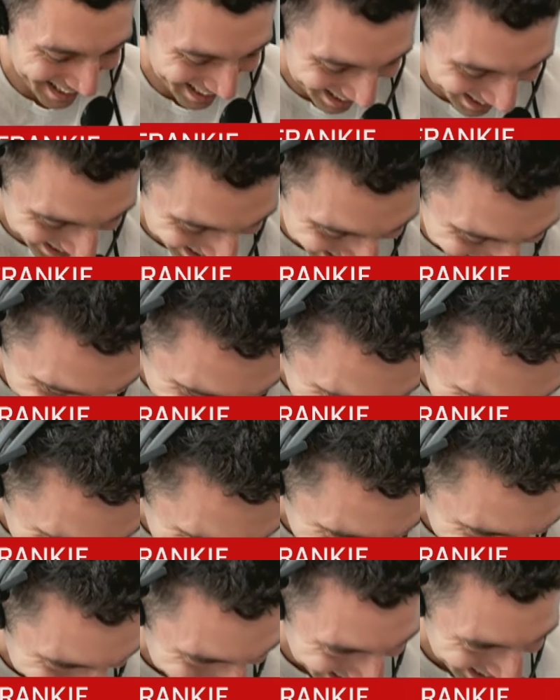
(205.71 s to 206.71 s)

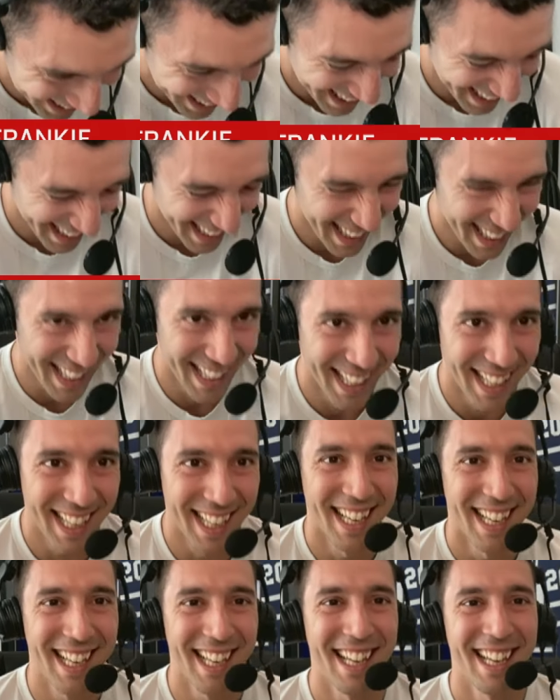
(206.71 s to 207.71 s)

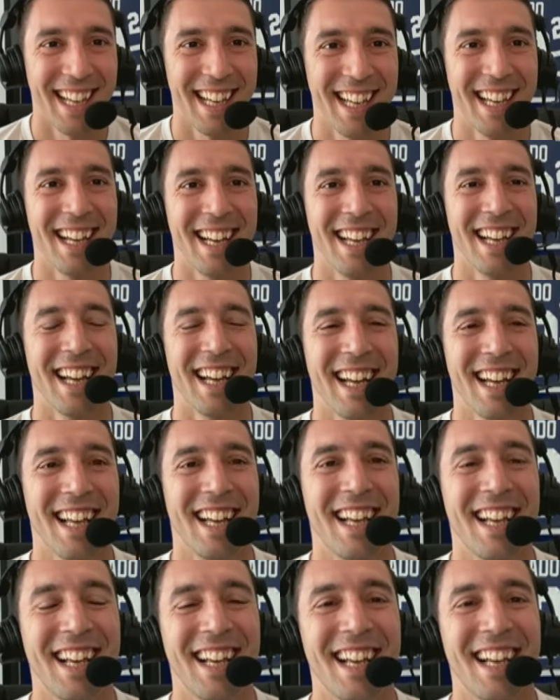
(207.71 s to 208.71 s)

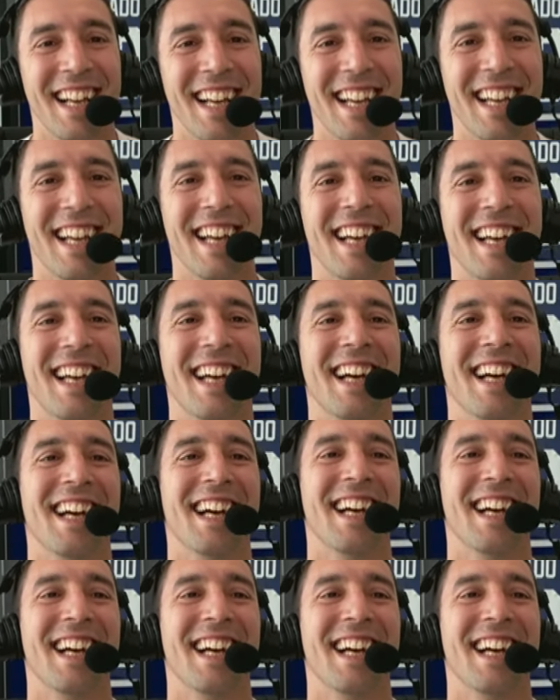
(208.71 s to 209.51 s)
No words are spoken by the person on screen.